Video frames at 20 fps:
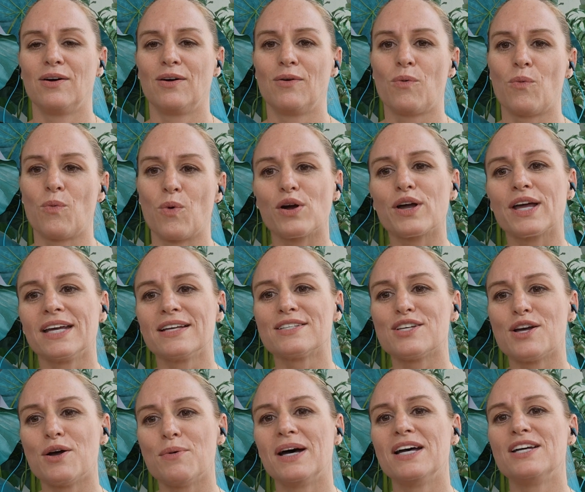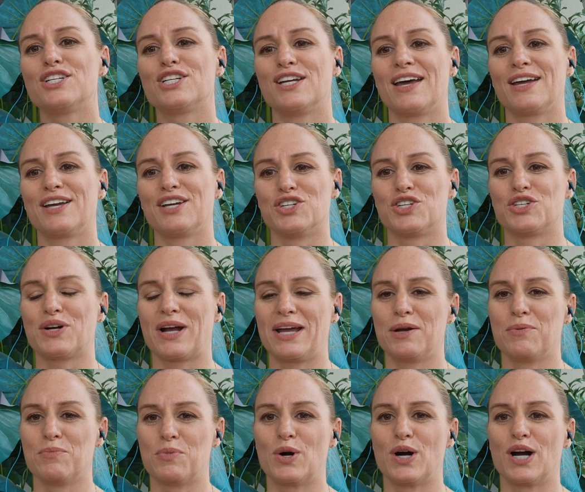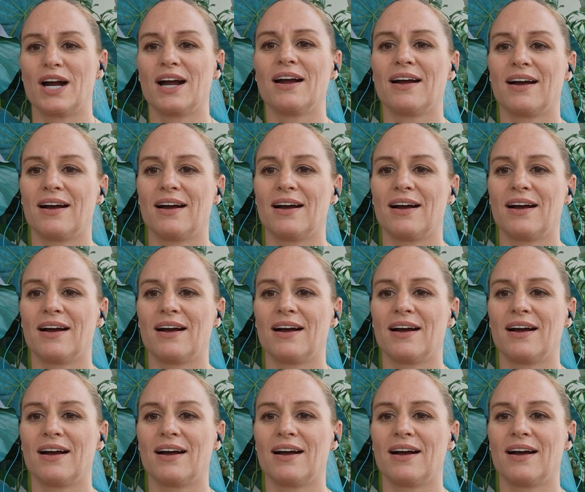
working so much and I can train more.